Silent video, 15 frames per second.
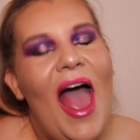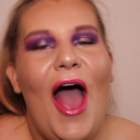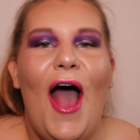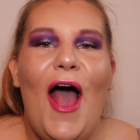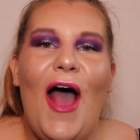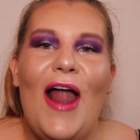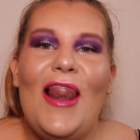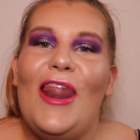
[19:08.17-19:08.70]

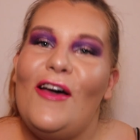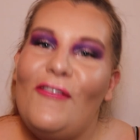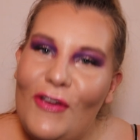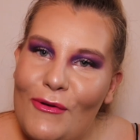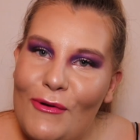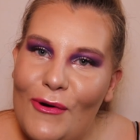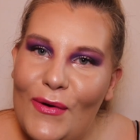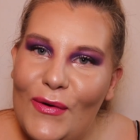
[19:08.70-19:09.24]
Love
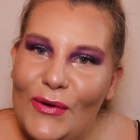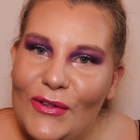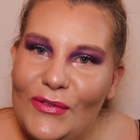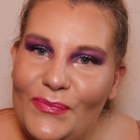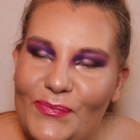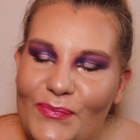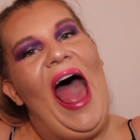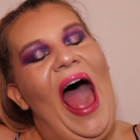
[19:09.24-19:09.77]
you
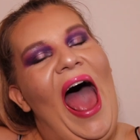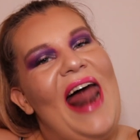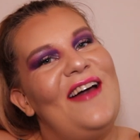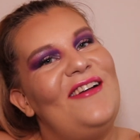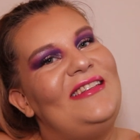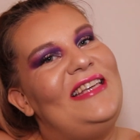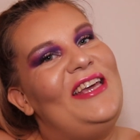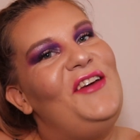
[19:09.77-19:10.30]
all, and
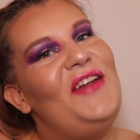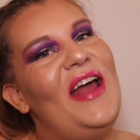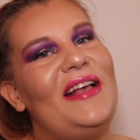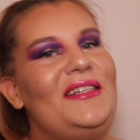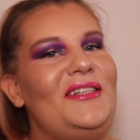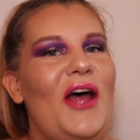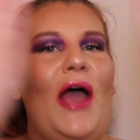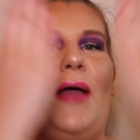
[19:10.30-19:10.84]
I'll see you
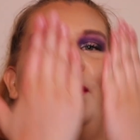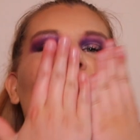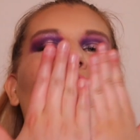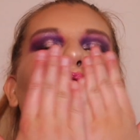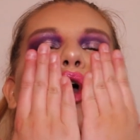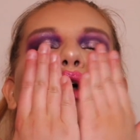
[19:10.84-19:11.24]
next time.